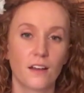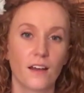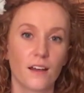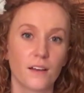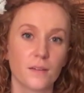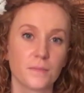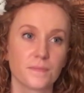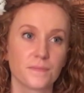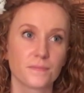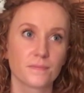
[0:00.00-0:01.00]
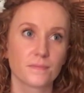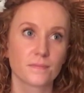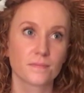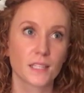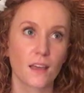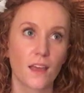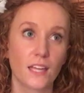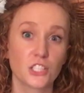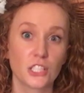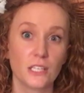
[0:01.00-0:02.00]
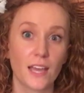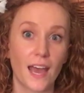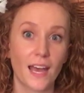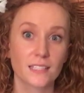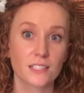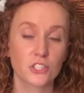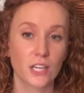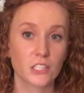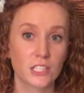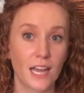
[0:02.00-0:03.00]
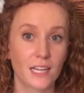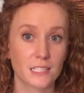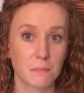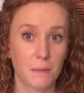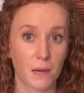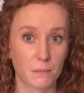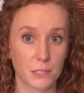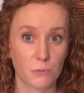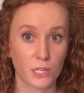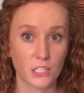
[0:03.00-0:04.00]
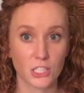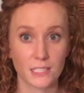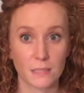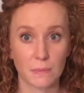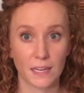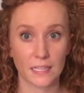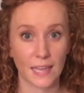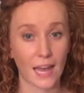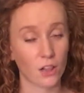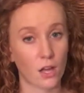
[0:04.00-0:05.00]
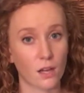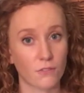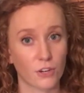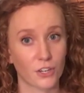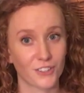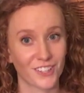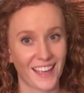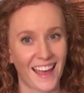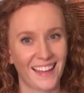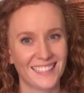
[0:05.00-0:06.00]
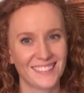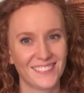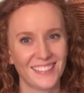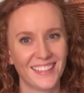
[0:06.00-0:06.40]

and she actually asked my mom to bring a JCPenney catalog for her to look at.